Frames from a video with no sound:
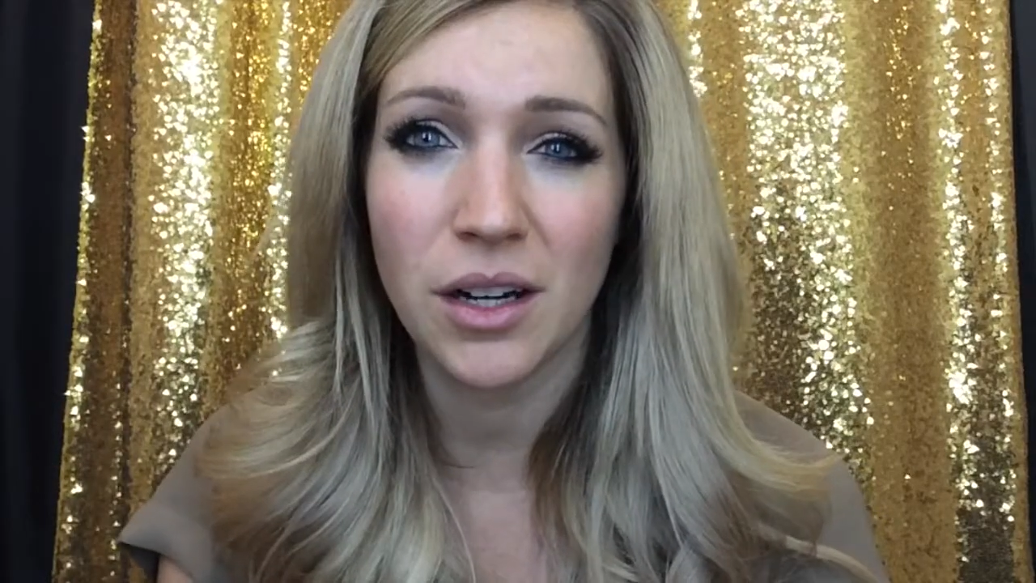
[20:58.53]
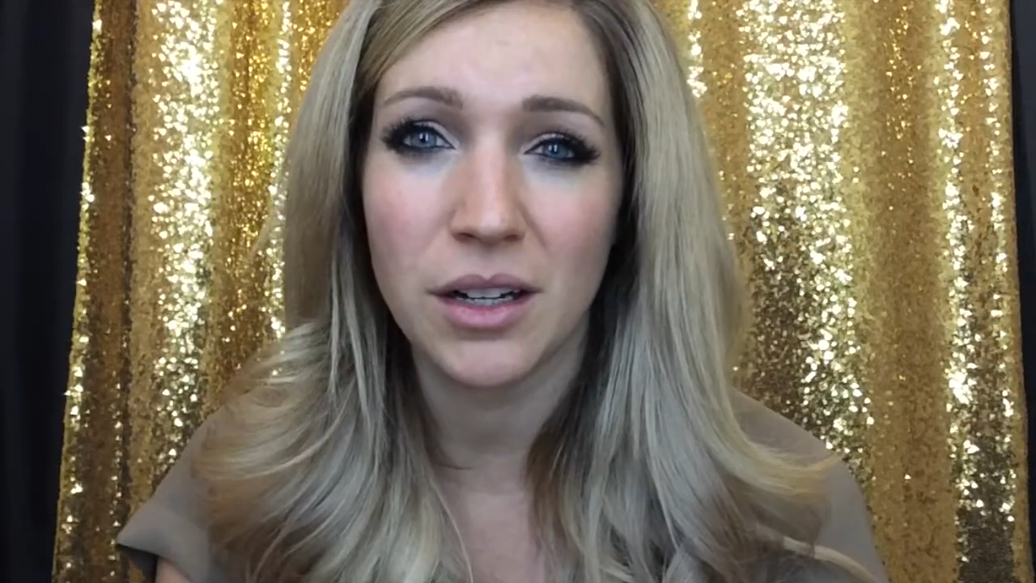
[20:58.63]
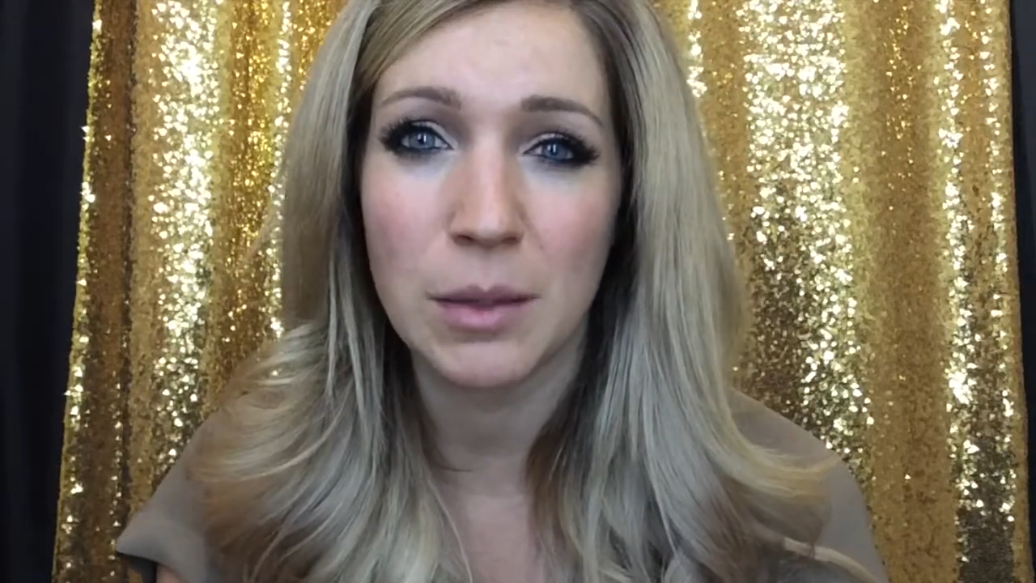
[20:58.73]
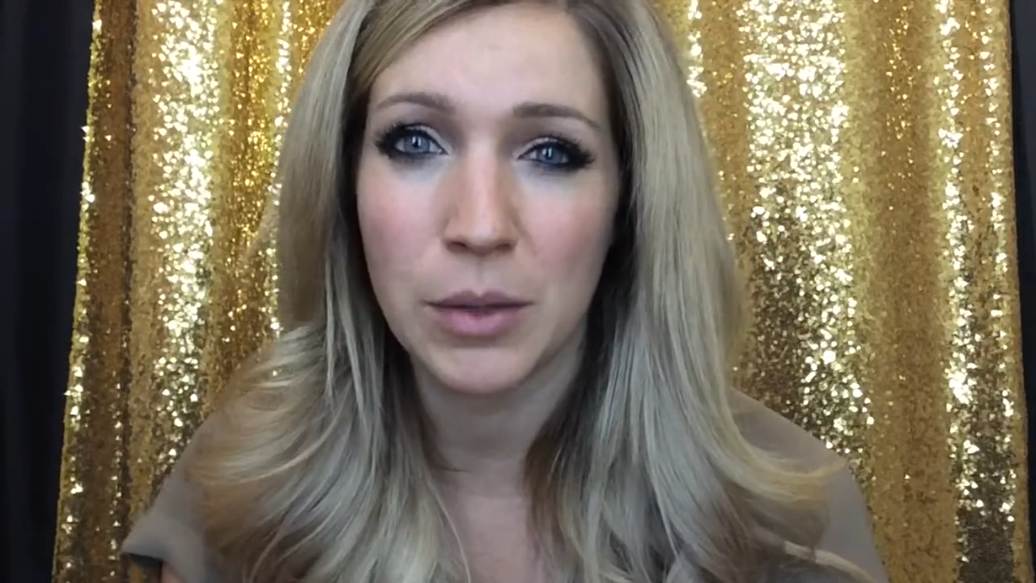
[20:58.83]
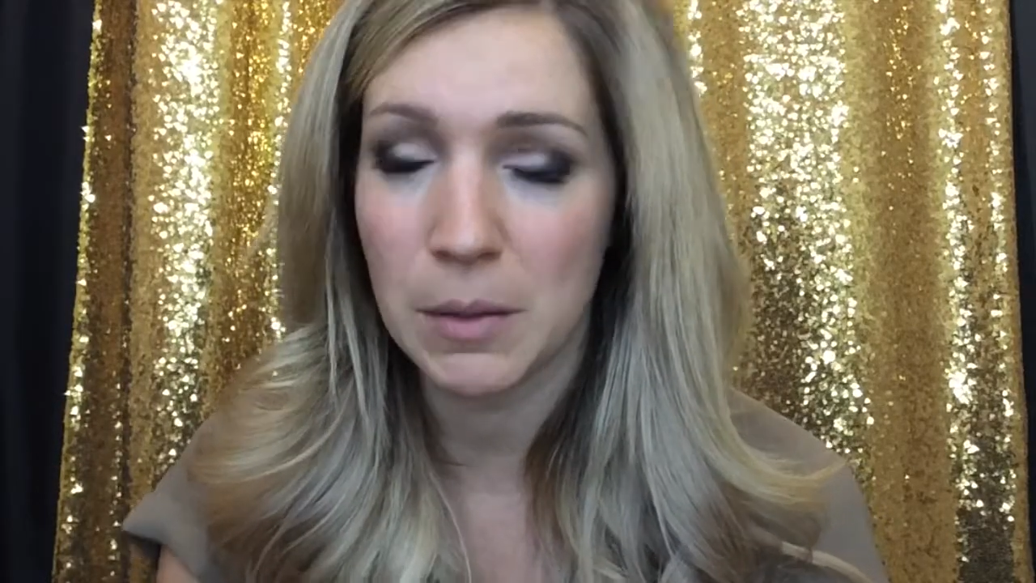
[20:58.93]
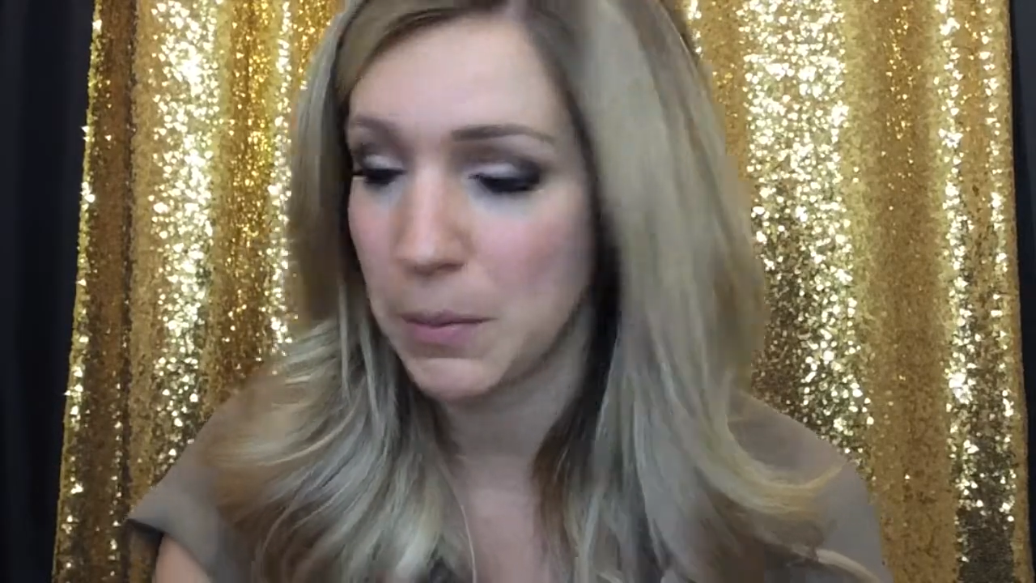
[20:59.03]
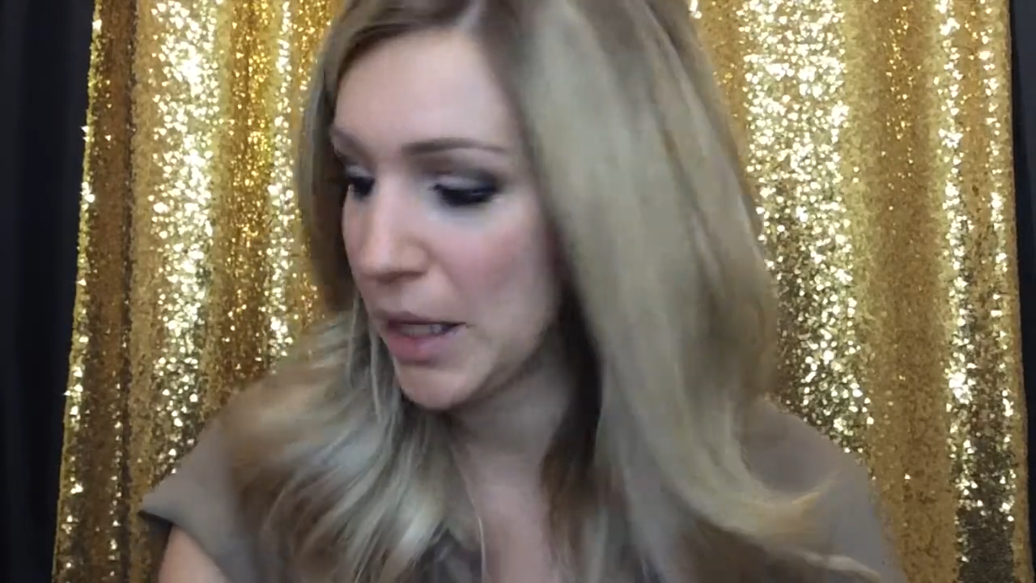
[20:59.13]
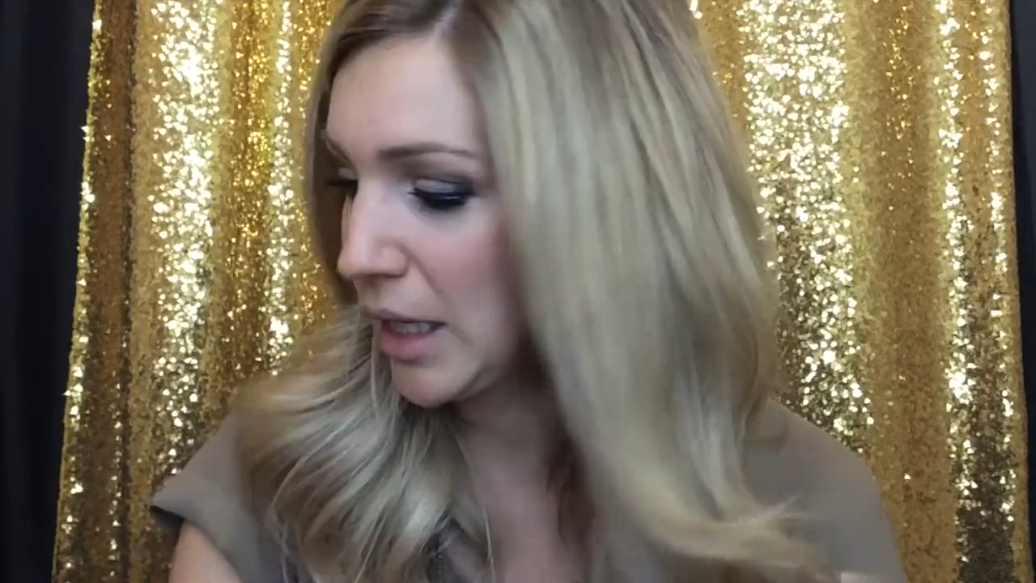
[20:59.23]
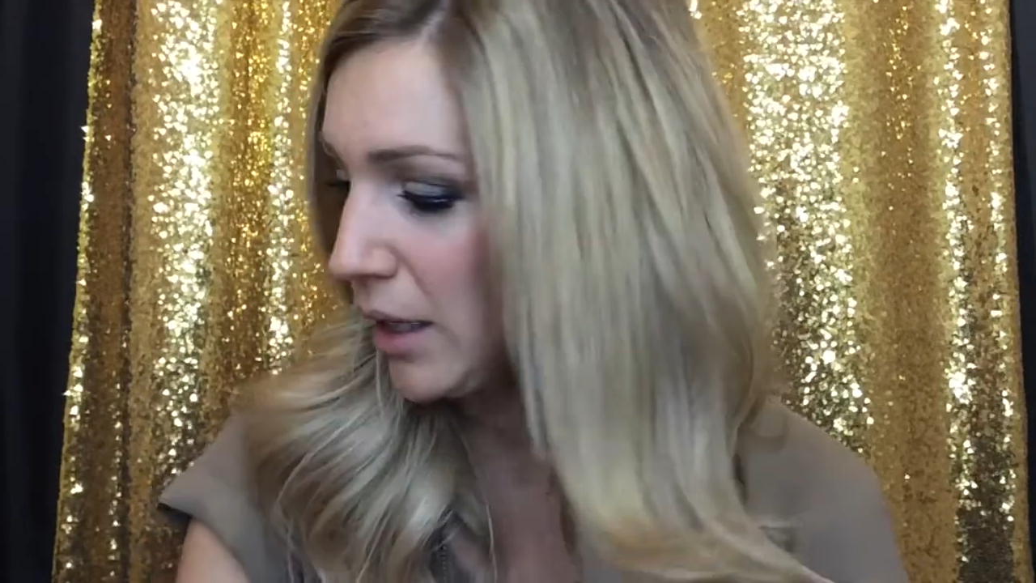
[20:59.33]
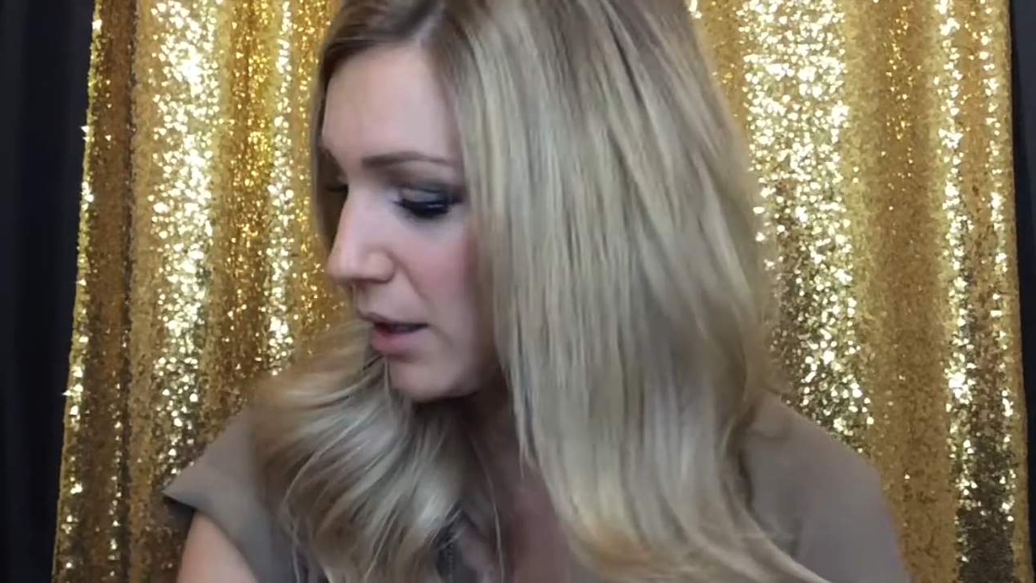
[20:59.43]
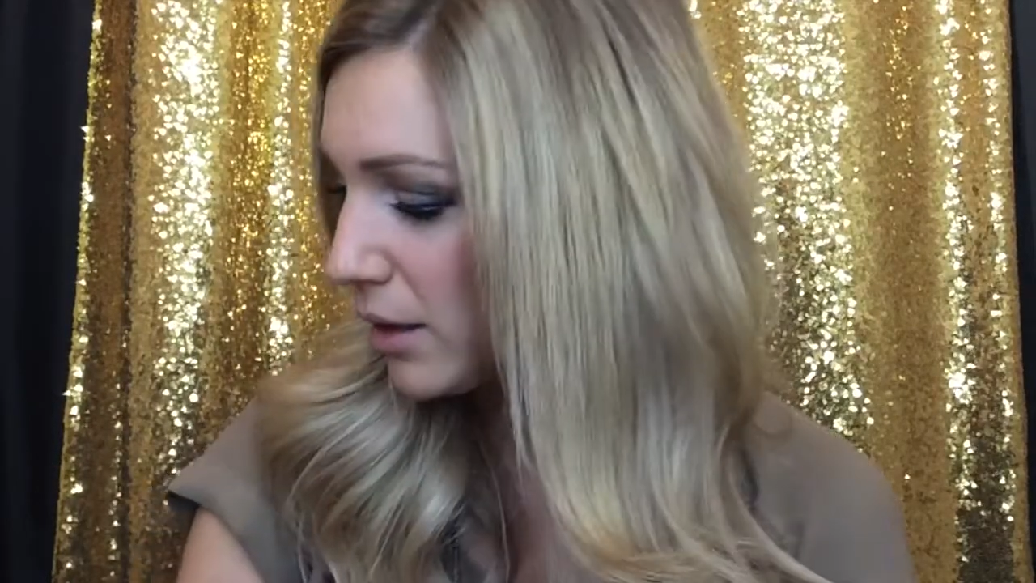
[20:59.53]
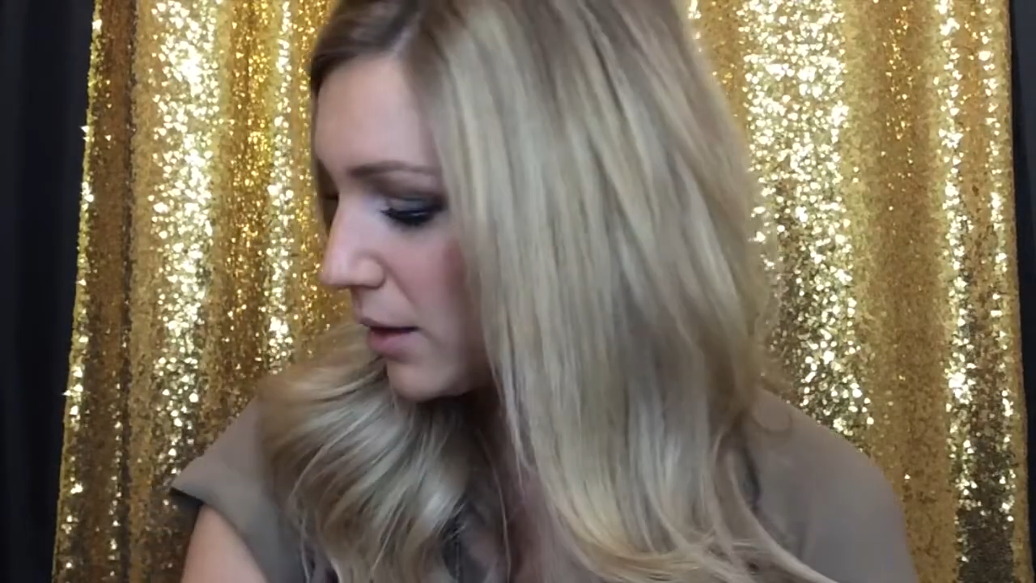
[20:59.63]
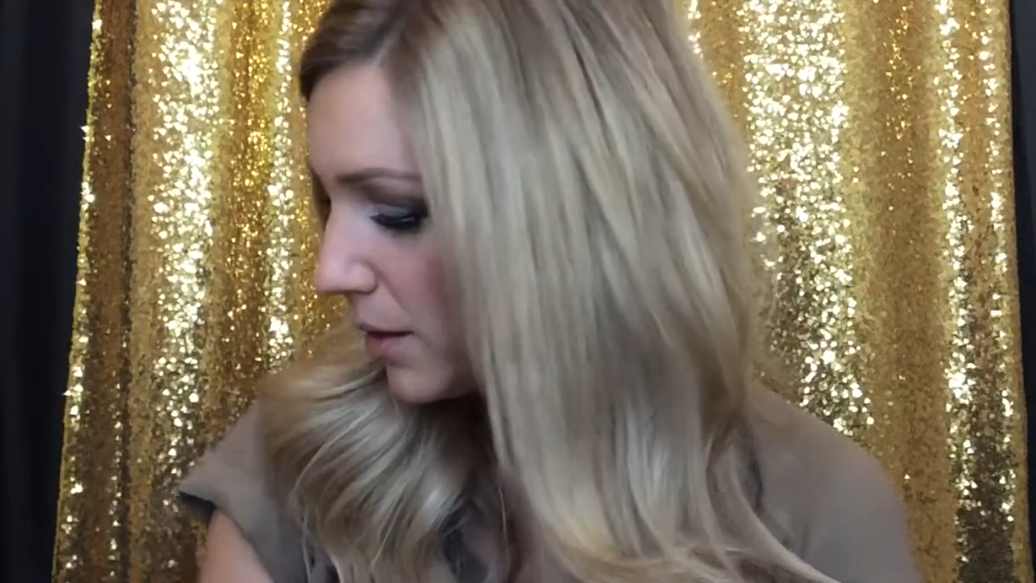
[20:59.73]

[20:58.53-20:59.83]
are already pretty pink.